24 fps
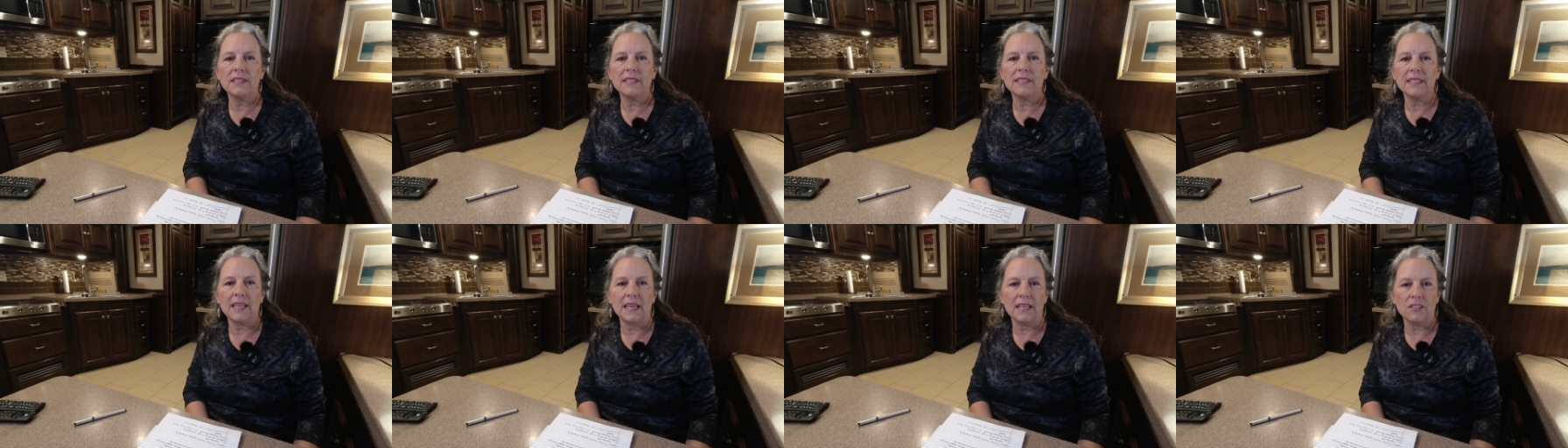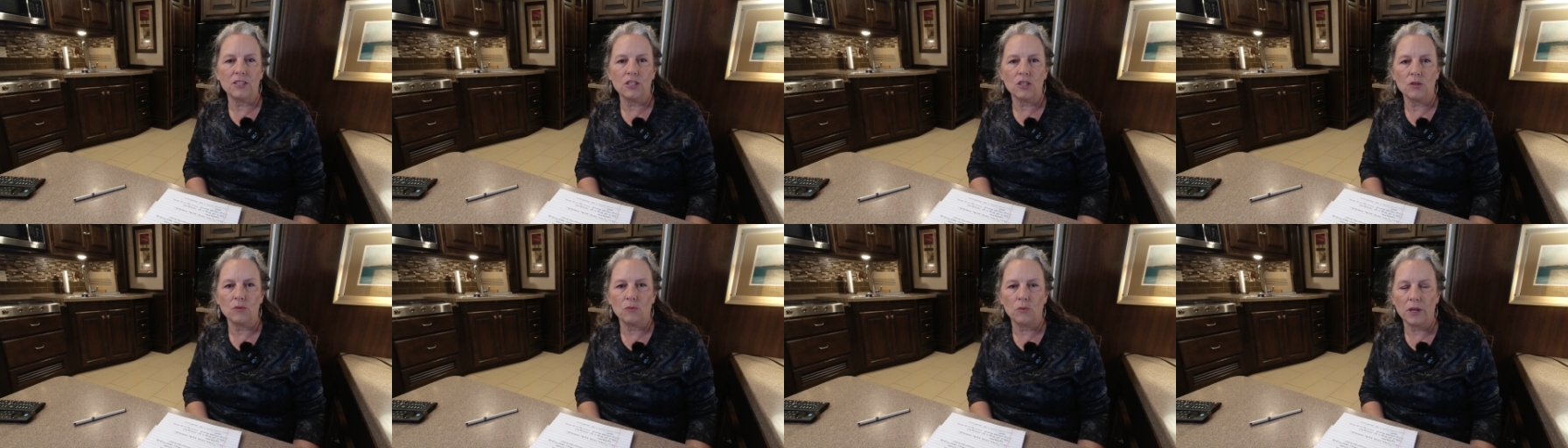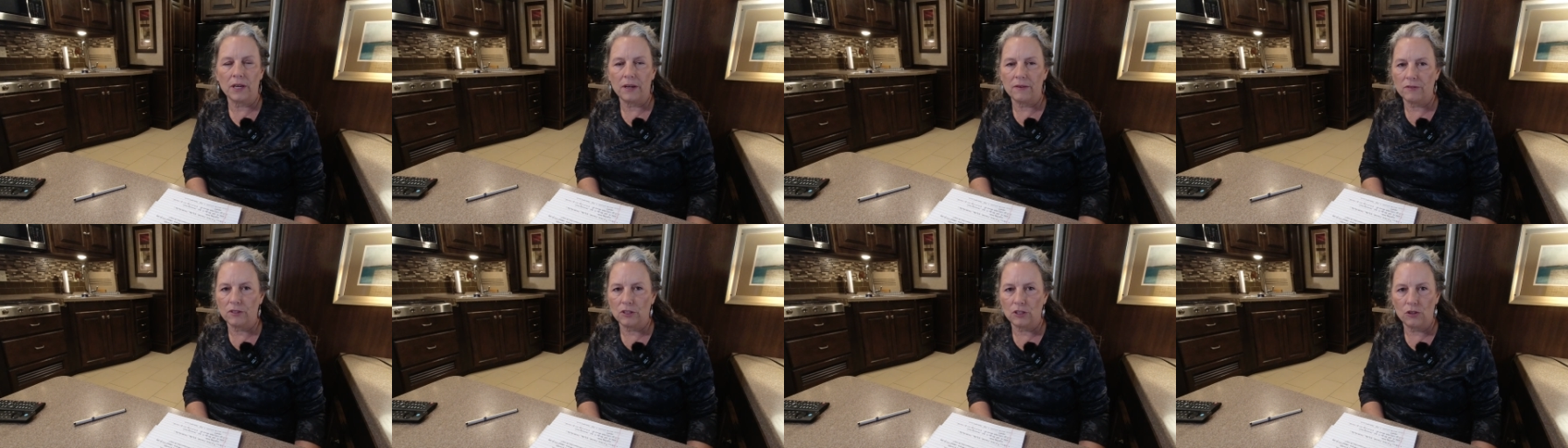sent to
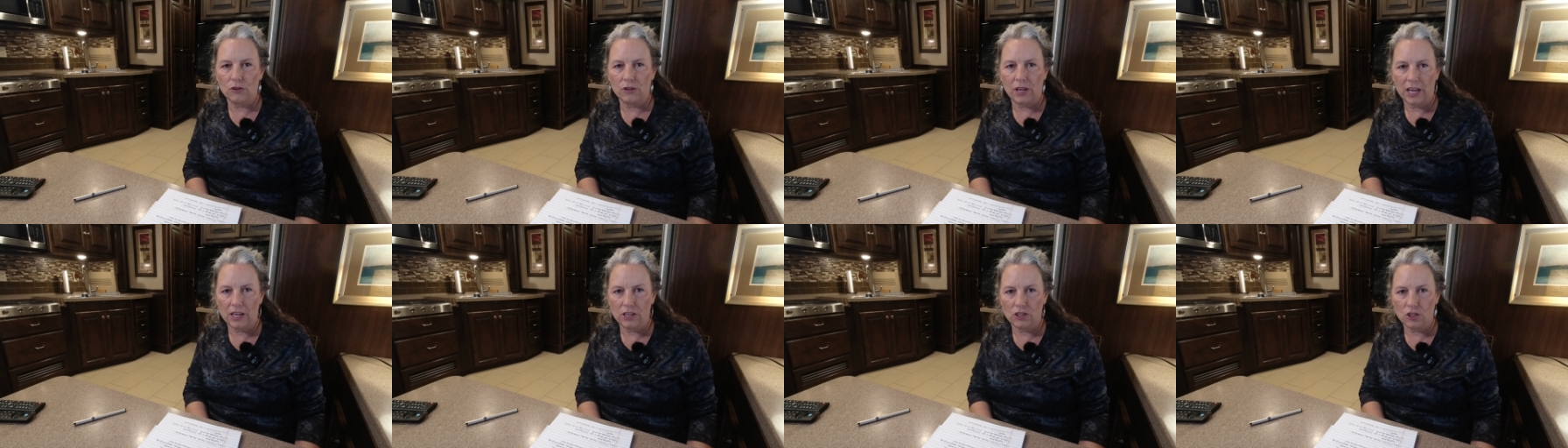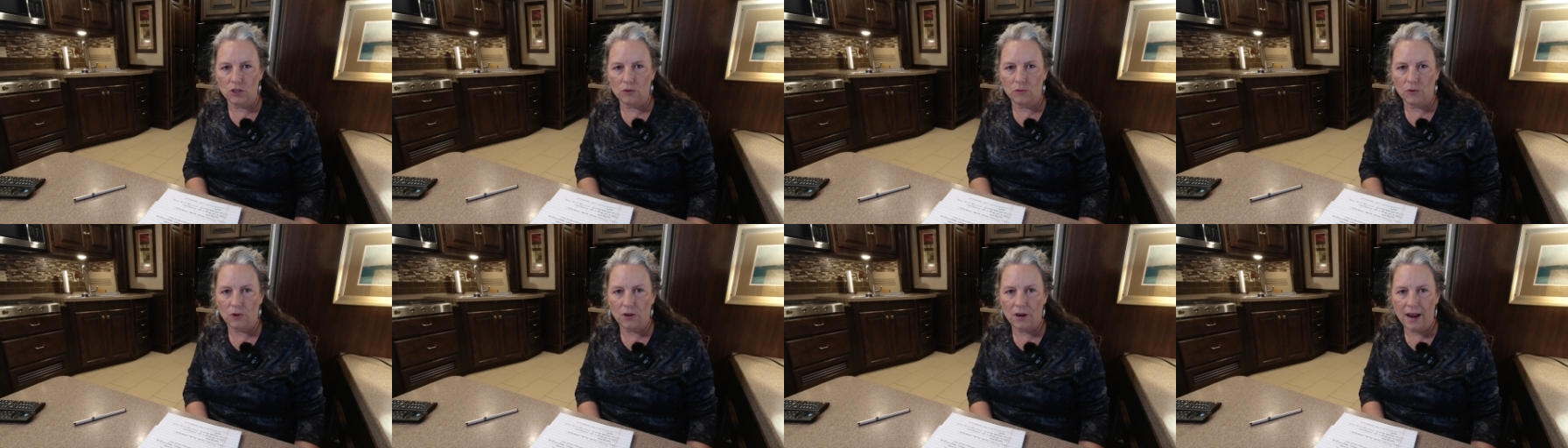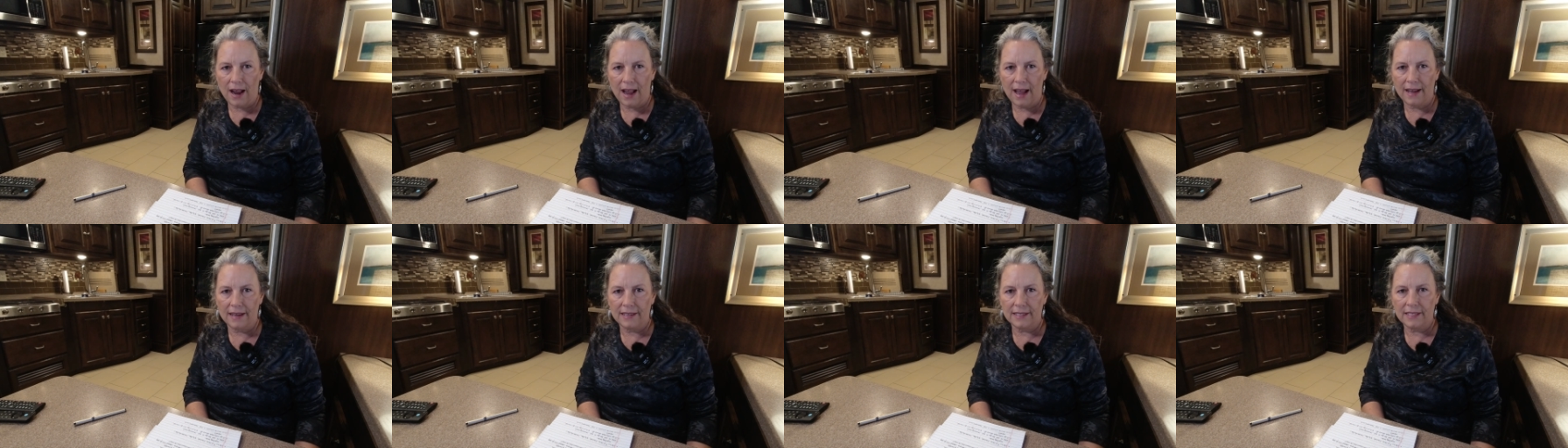whatever location we're
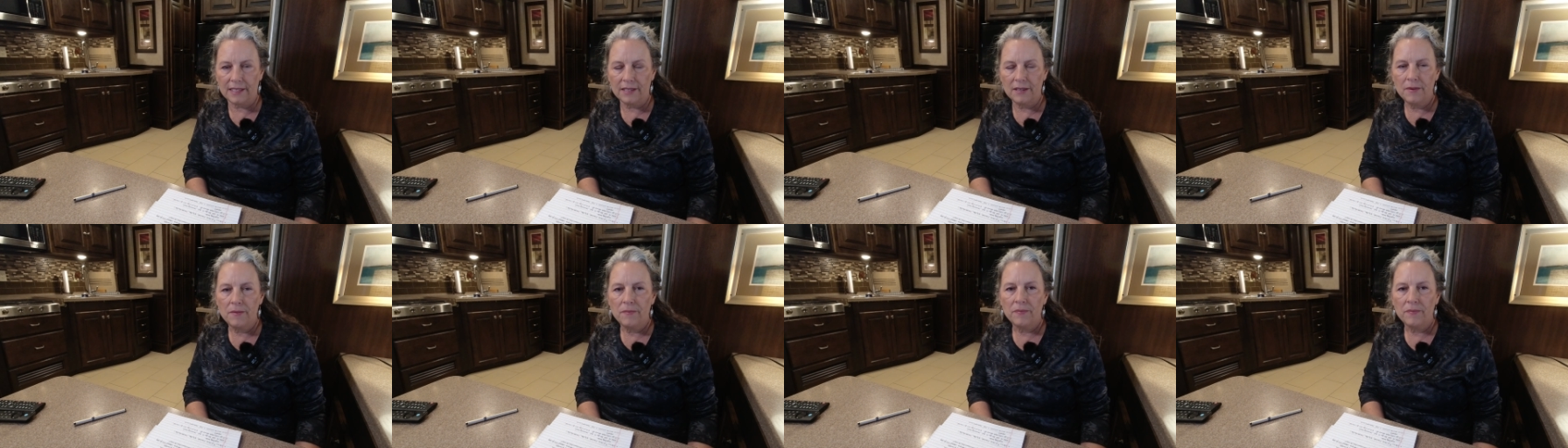at.